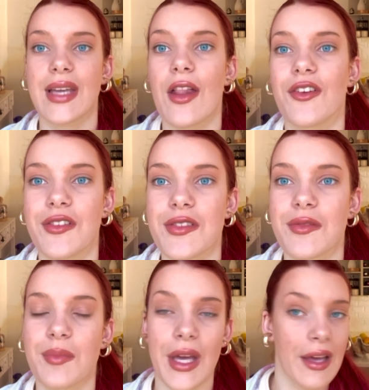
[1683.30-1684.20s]
get lost
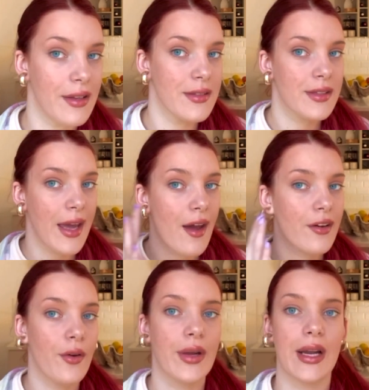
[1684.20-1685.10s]
because they
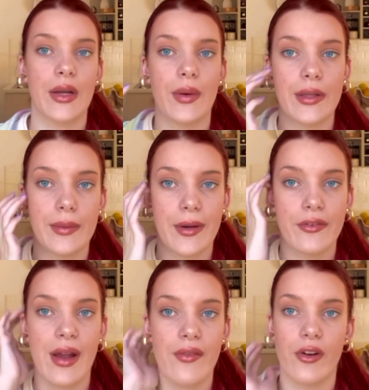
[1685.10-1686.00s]
aren't going anywhere. They're my
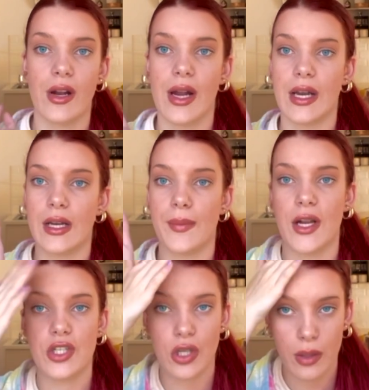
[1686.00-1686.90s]
favorite and I'm
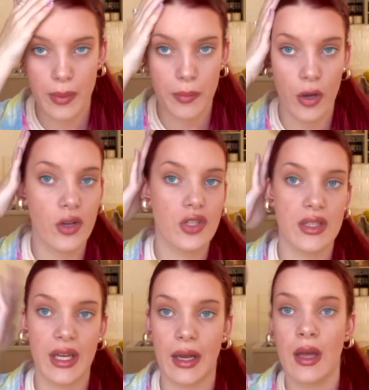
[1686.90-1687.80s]
actually gonna be
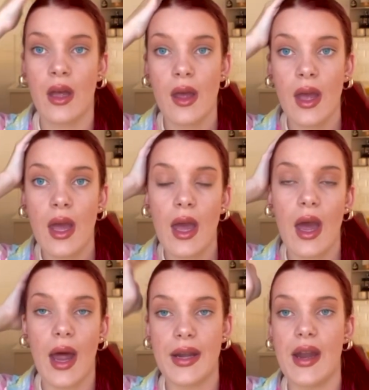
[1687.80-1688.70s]
purchasing
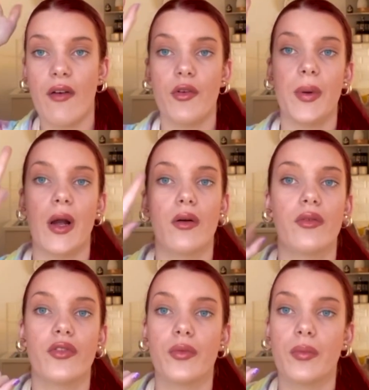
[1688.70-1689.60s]
another pair
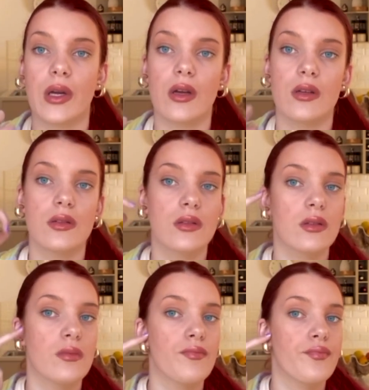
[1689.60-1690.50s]
of them because
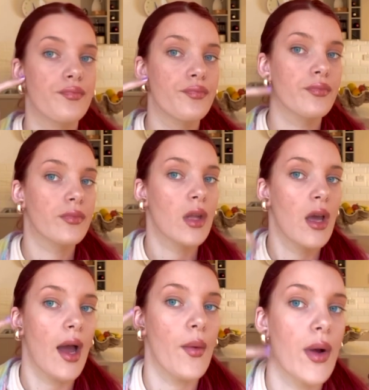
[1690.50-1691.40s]

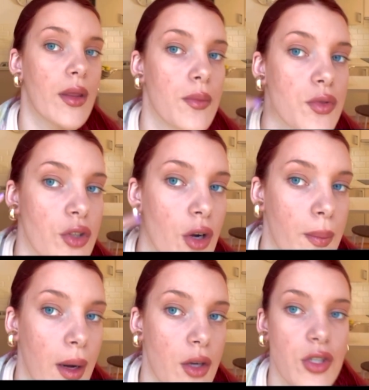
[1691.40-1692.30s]
I wear them so
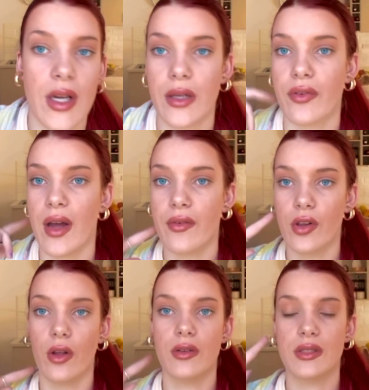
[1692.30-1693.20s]
much and if I
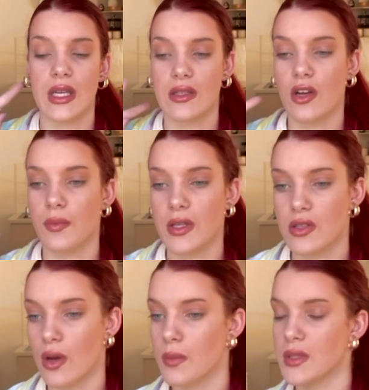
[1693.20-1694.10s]
ever lost these, I'd be
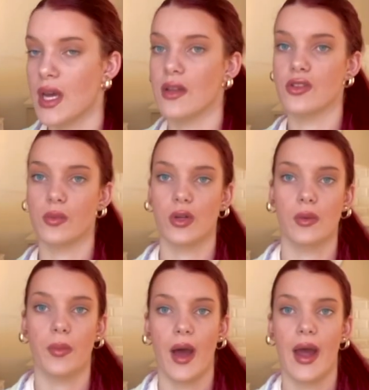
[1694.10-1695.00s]
so upset. So I'm
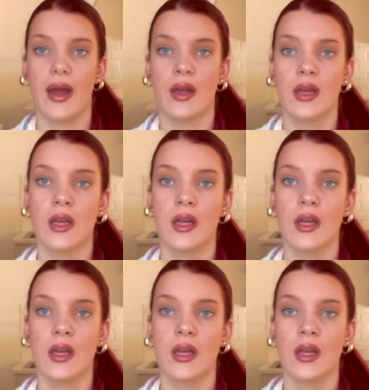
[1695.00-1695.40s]
gonna buy